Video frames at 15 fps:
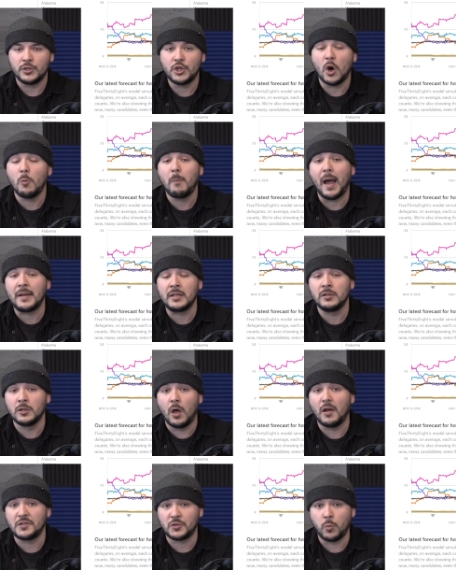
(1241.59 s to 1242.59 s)
Joe Biden
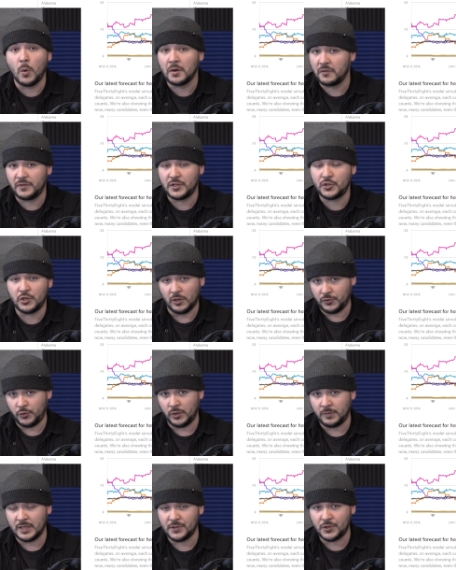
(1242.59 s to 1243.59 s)
lost one of his
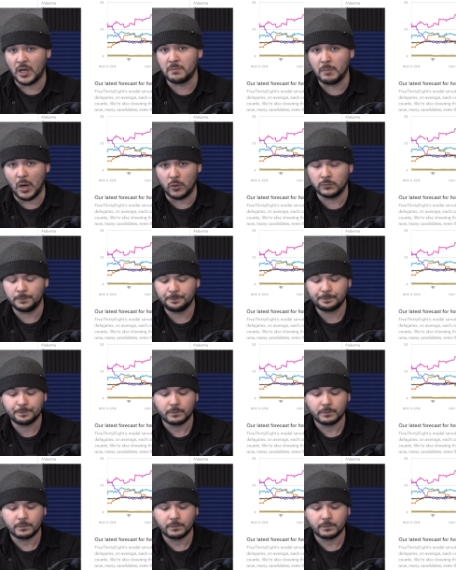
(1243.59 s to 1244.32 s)
children, his son Bo.